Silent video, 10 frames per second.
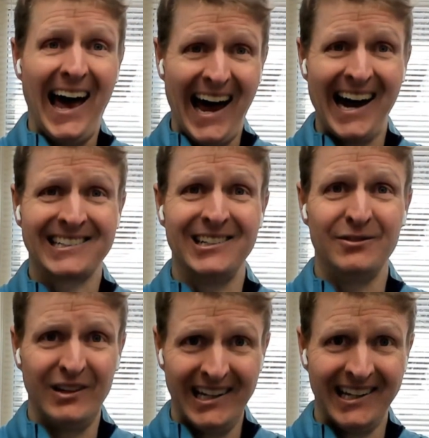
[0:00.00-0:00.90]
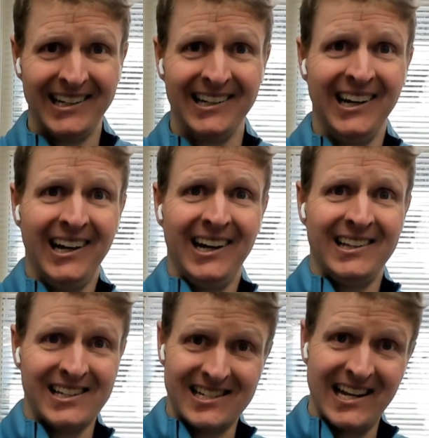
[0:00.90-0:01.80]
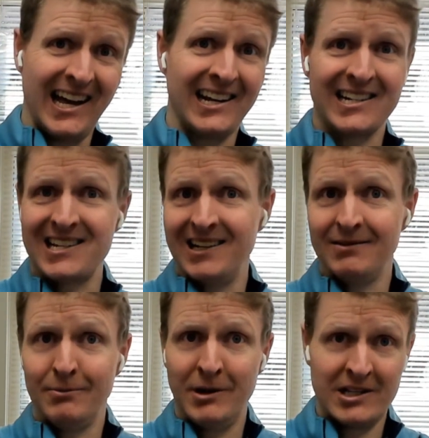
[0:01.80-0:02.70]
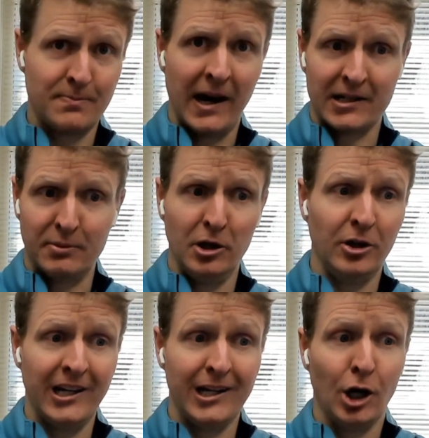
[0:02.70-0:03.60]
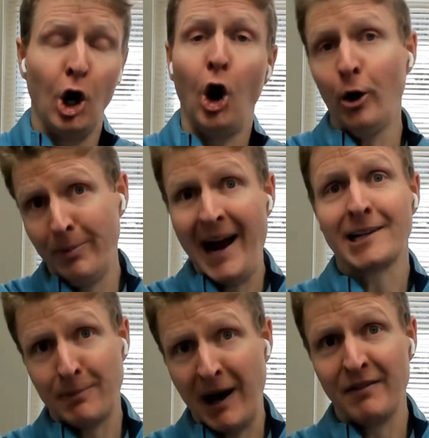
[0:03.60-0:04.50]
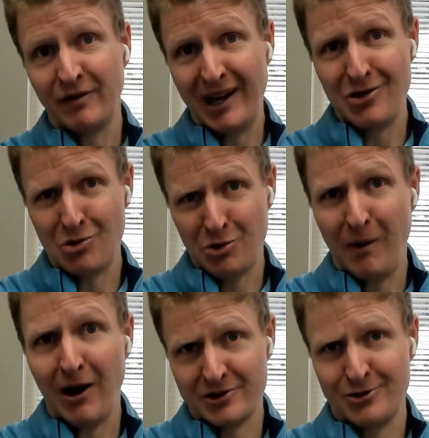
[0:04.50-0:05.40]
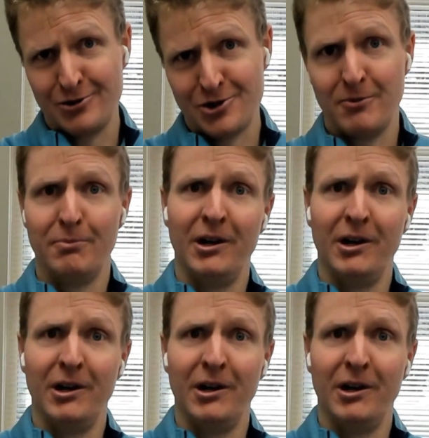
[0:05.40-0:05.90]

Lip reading: active in the aesthetics and med spa community are backed by financial sponsors.